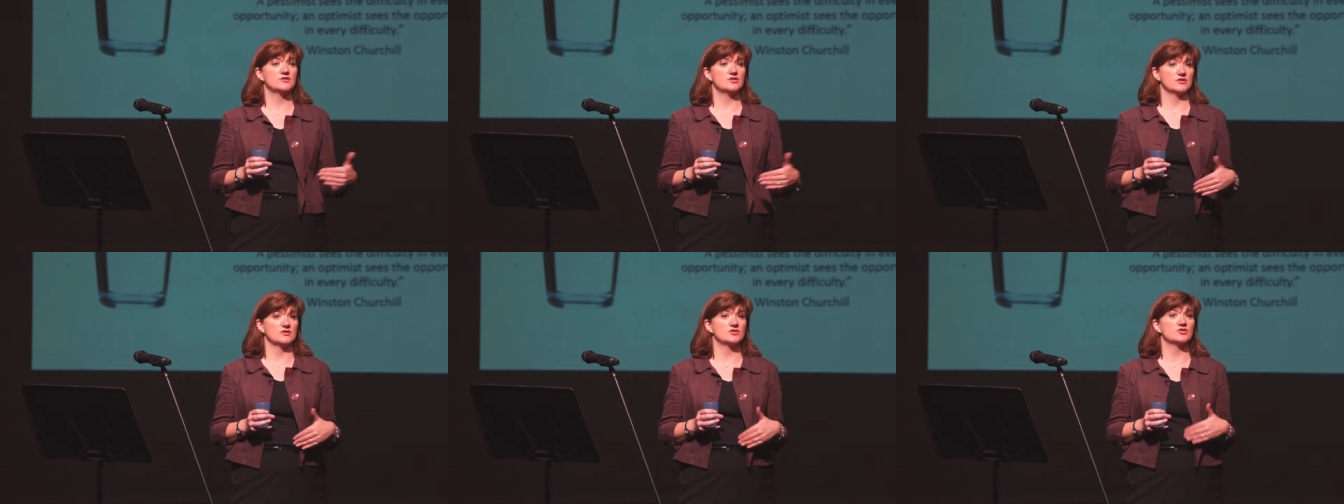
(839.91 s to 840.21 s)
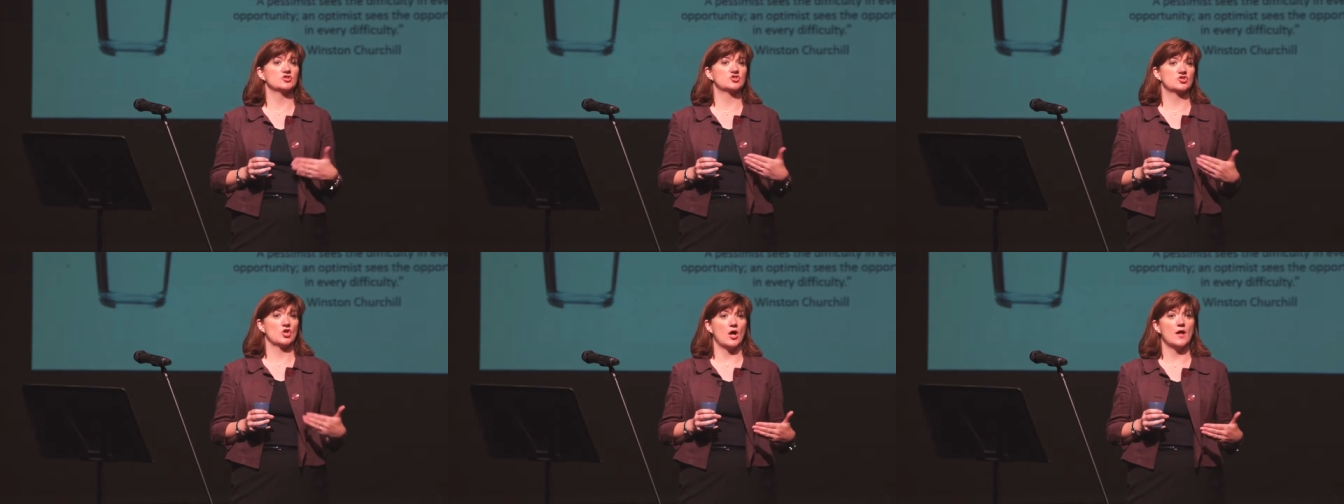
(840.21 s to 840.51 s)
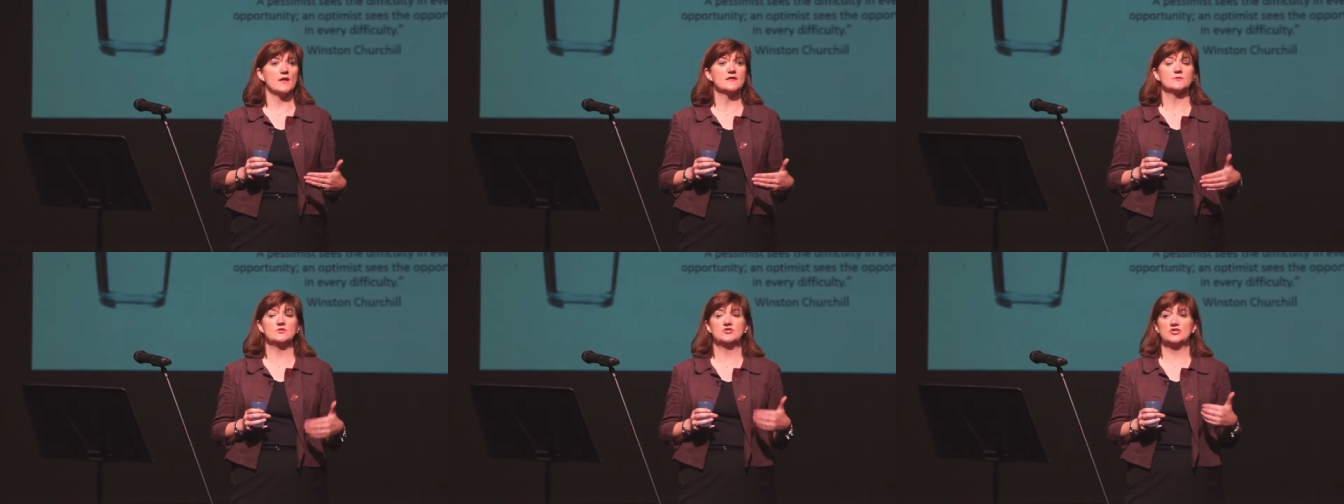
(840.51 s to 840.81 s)
to
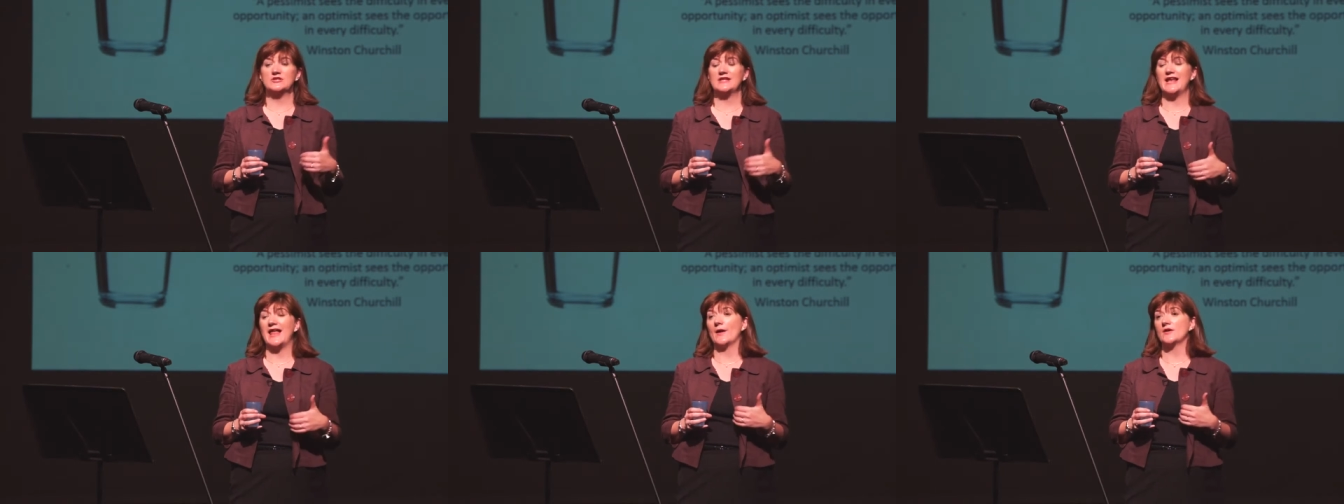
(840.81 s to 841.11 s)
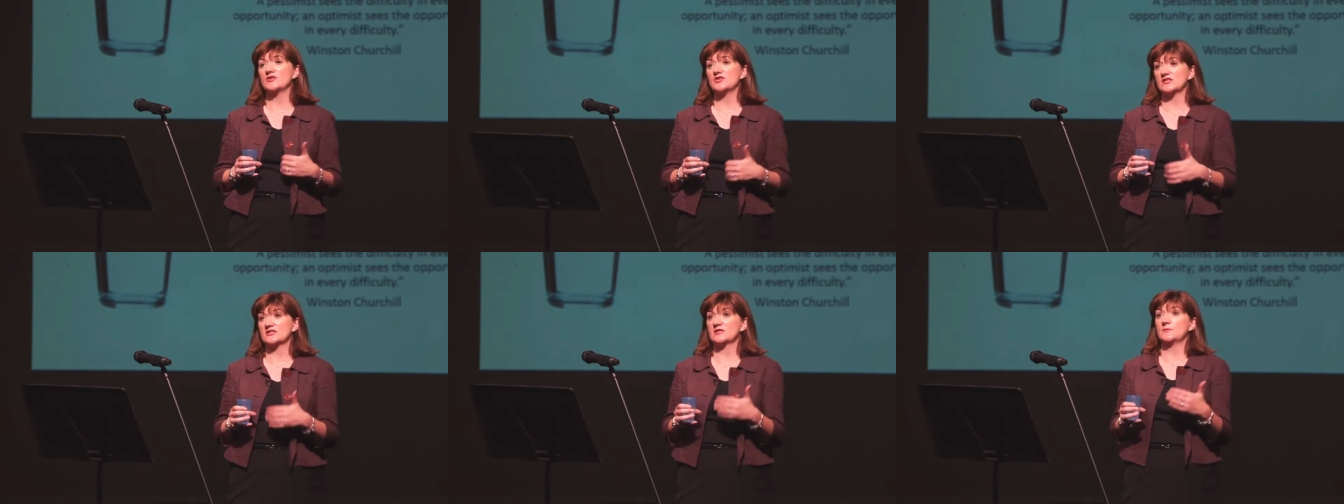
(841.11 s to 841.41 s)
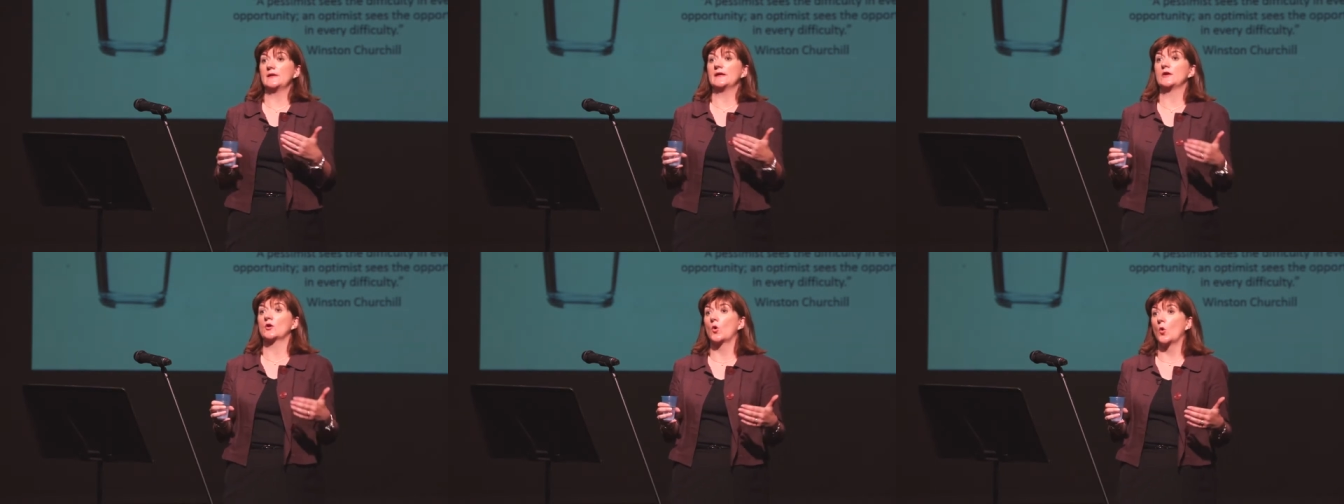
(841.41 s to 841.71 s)
chance. We shouldn't allow it just to
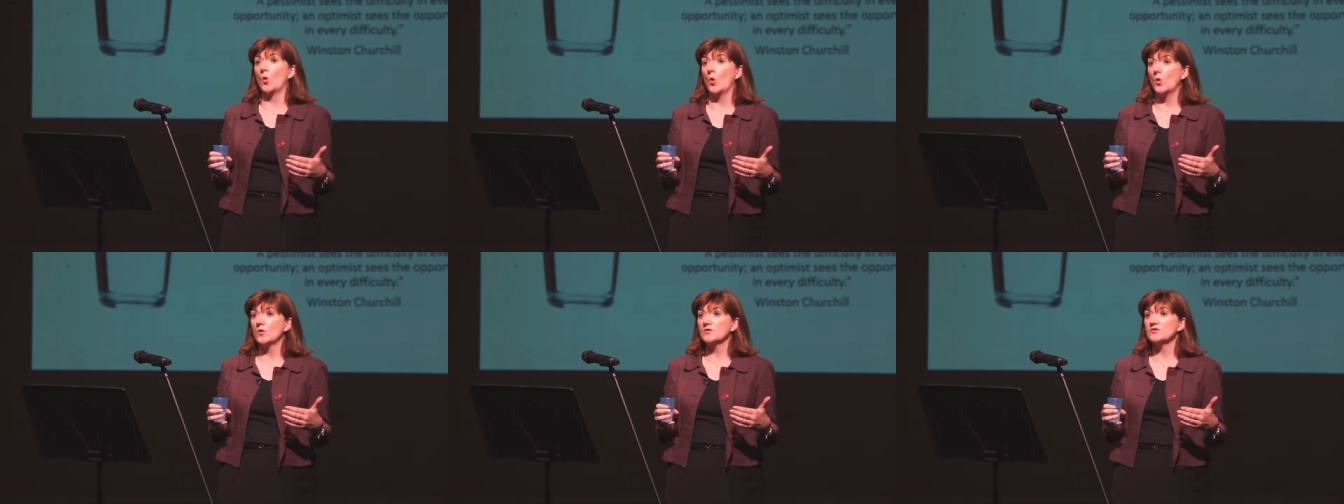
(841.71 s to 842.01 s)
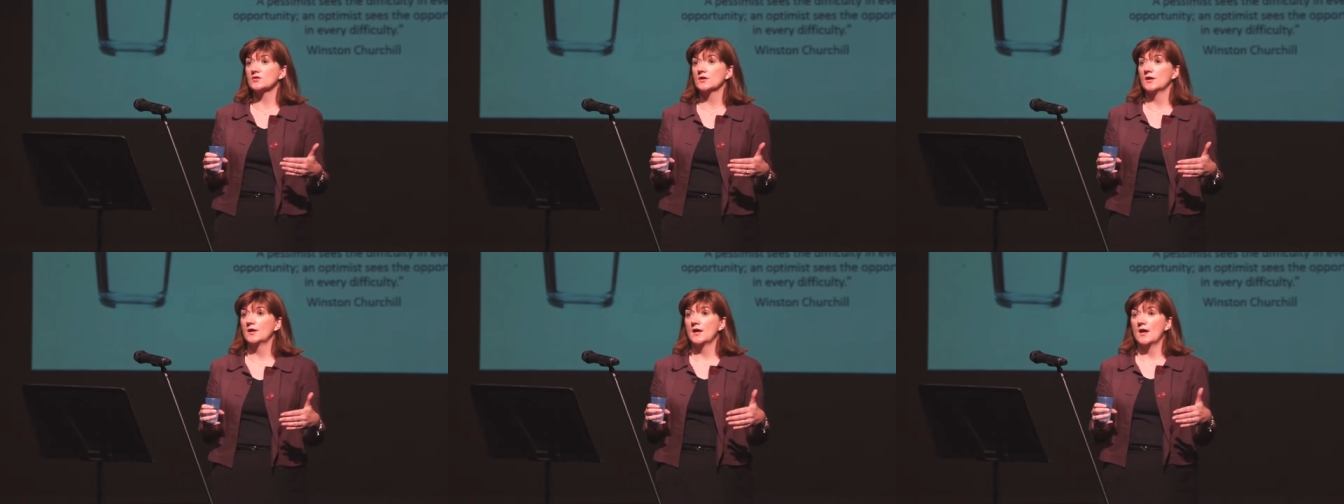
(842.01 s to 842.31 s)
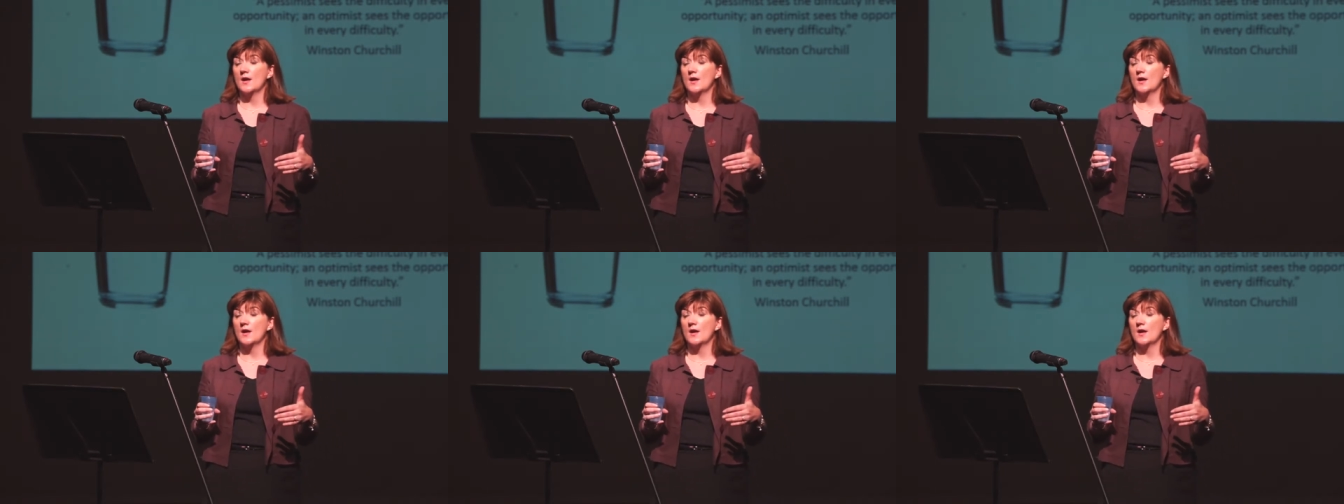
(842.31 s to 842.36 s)
be caught.